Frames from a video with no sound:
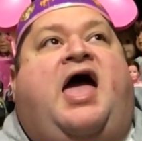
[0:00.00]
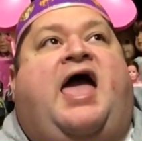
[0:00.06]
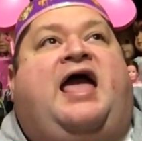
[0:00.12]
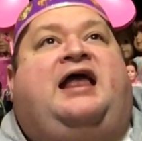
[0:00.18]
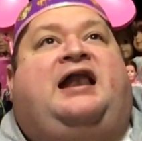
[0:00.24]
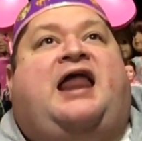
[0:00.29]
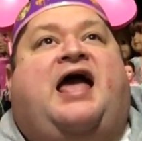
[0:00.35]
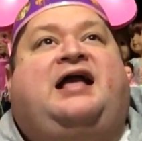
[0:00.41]

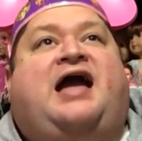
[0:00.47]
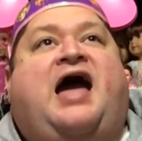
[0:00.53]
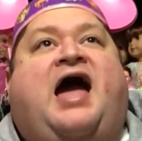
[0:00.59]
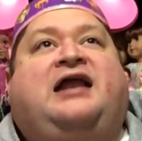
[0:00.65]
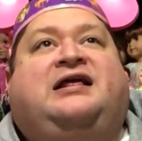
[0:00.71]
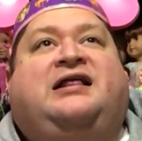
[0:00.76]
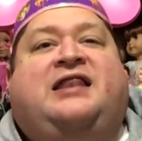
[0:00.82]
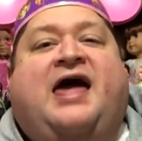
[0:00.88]
And I
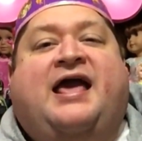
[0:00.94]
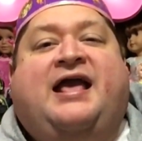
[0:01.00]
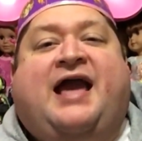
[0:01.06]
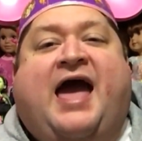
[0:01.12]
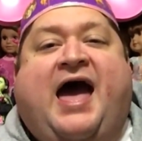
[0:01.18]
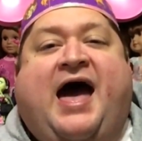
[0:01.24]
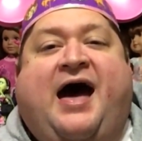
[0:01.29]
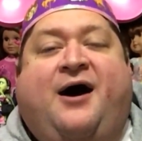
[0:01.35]
kind of like
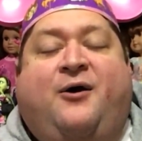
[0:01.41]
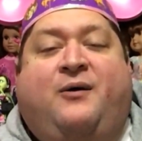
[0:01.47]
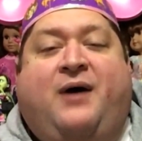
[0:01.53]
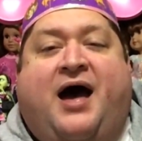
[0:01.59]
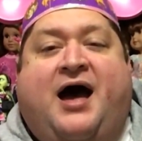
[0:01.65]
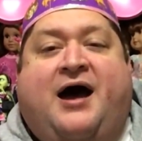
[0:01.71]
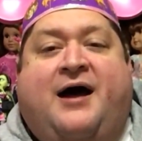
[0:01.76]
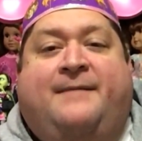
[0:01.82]

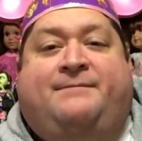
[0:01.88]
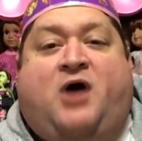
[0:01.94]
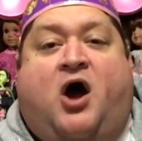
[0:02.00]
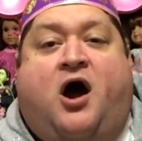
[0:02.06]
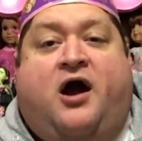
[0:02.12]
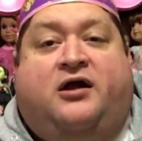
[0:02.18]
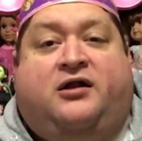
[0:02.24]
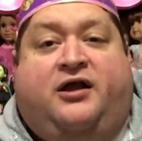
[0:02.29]
how
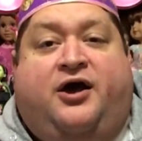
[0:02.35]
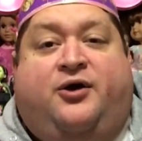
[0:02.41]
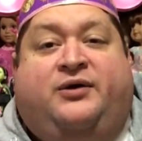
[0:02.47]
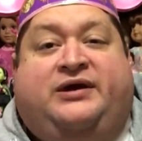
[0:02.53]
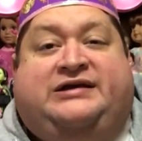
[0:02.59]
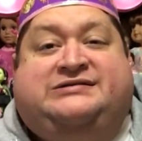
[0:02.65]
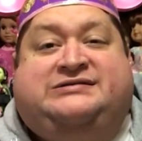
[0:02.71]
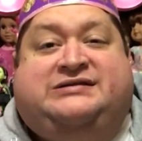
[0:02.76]
Arlo,
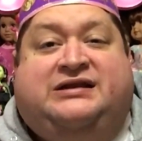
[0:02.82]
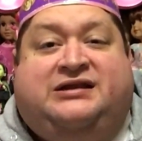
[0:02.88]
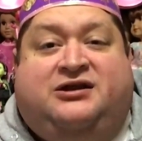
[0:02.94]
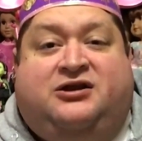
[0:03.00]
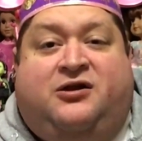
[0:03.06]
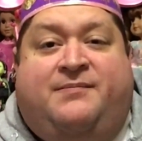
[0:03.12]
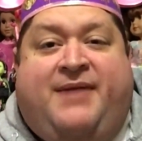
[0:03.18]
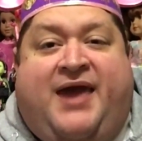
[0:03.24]
he's
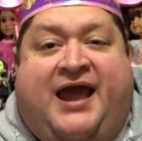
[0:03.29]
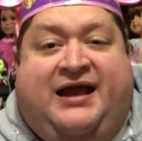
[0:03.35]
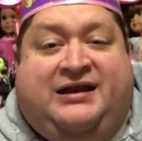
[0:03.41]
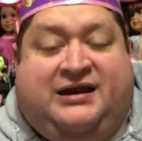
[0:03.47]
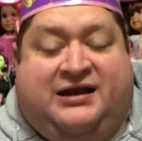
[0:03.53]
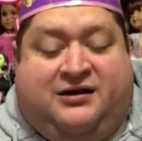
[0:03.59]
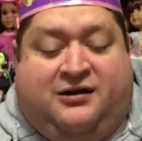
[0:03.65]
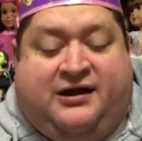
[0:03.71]
the
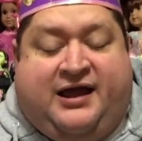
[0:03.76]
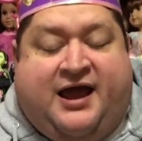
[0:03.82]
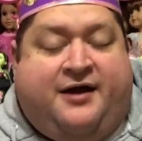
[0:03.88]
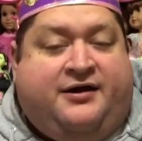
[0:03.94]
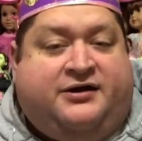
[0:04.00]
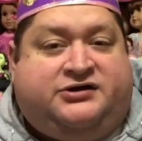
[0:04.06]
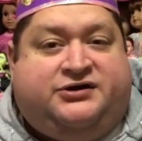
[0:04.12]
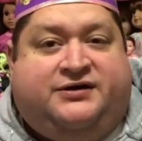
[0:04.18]
main
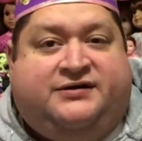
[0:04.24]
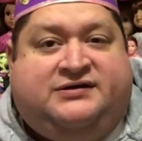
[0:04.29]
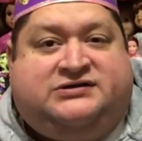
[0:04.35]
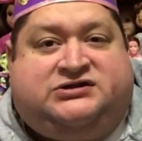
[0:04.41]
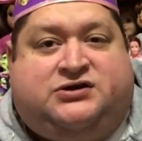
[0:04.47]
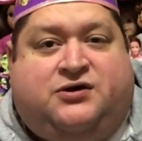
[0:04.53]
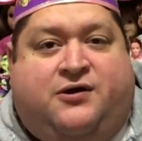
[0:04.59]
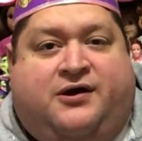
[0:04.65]
character in the
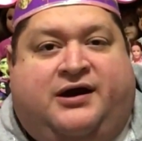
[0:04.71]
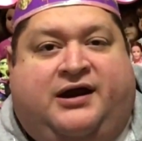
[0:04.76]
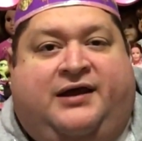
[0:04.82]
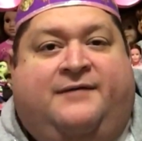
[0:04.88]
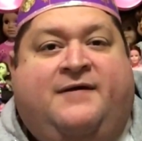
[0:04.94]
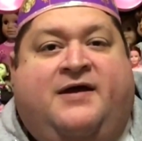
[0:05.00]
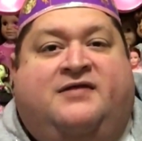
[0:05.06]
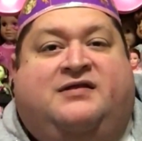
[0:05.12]

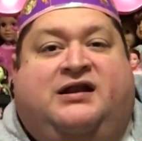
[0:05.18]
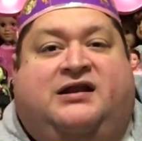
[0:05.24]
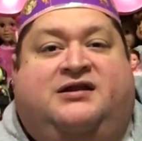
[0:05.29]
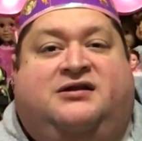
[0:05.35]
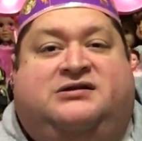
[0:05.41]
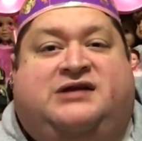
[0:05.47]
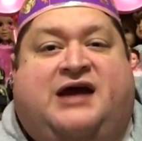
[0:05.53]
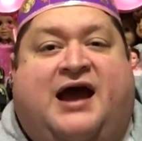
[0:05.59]
story, the
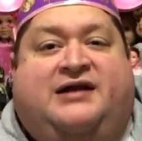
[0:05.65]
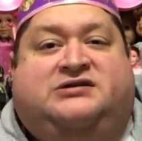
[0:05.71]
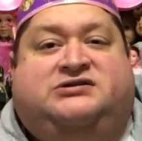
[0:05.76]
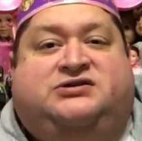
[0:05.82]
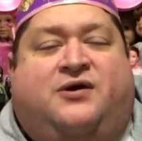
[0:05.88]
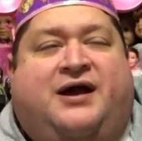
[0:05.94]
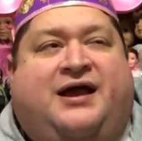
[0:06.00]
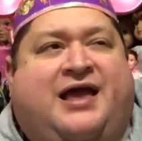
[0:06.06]
little
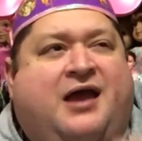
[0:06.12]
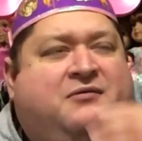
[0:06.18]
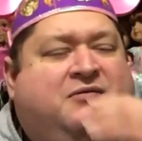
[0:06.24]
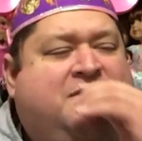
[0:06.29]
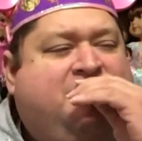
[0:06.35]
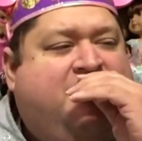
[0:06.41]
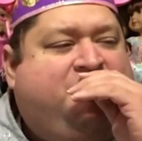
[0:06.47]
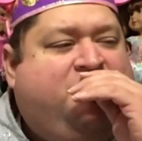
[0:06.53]
dinosaur. I can't
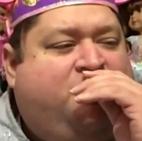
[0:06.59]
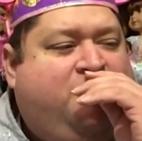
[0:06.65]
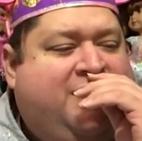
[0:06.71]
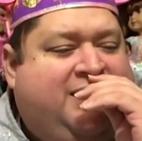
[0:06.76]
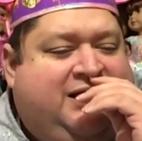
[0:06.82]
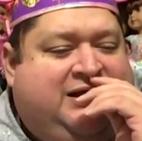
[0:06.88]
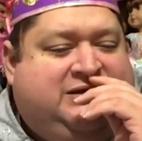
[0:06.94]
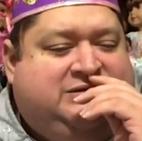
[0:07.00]
remember
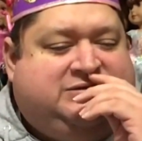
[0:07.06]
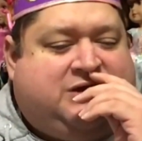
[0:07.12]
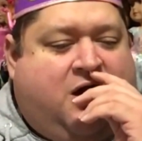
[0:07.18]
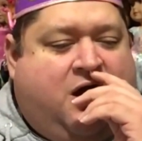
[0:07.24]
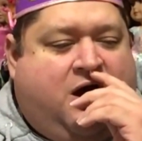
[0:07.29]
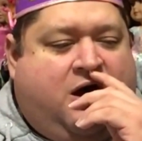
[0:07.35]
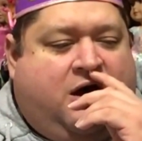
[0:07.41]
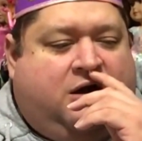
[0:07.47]
what he's
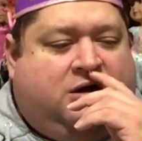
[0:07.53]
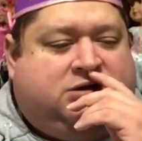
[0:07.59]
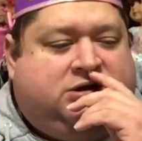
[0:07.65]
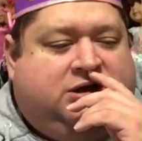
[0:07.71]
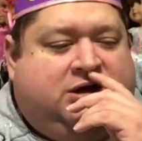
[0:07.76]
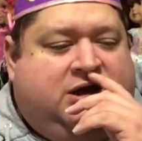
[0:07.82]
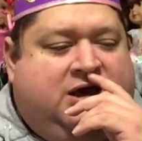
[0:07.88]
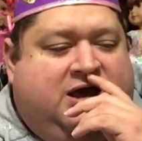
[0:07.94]

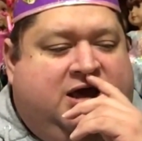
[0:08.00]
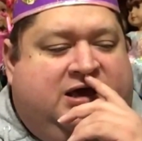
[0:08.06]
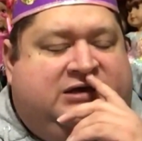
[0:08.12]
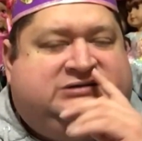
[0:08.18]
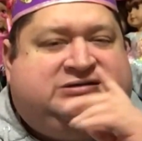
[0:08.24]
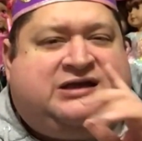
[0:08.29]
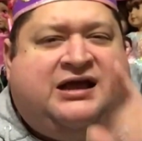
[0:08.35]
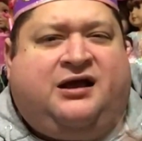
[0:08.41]
called.
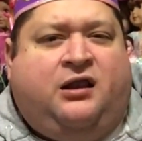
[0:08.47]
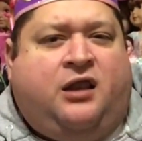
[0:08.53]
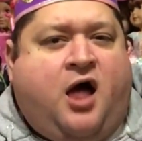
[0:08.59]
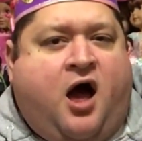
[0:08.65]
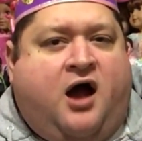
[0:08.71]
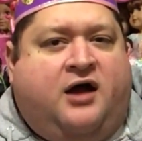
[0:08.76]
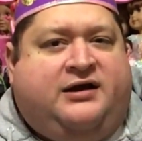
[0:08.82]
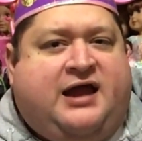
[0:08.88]
He's like a
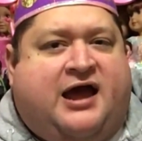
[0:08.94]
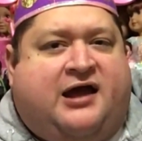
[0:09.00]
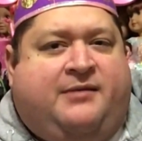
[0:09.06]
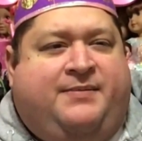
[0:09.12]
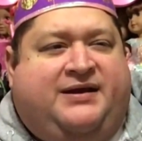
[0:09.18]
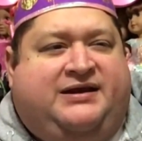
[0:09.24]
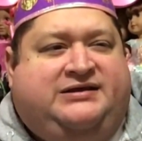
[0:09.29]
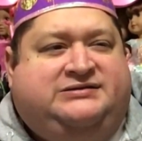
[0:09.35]
long
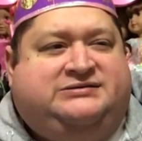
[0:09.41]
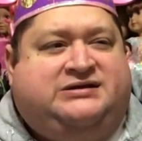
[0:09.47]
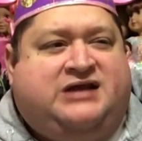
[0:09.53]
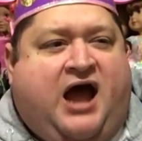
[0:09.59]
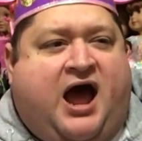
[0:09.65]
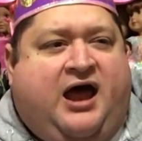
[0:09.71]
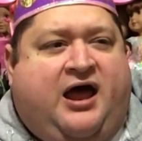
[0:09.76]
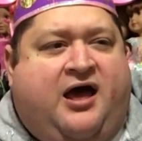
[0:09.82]
neck, but he's
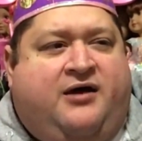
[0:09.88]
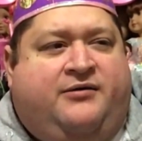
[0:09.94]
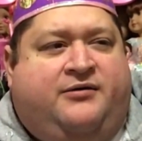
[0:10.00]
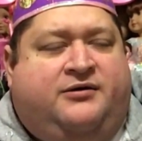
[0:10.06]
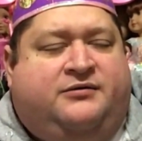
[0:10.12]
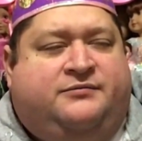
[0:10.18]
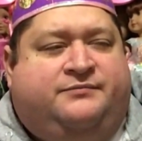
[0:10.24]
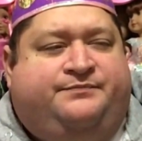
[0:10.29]
not
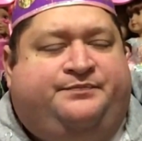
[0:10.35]
a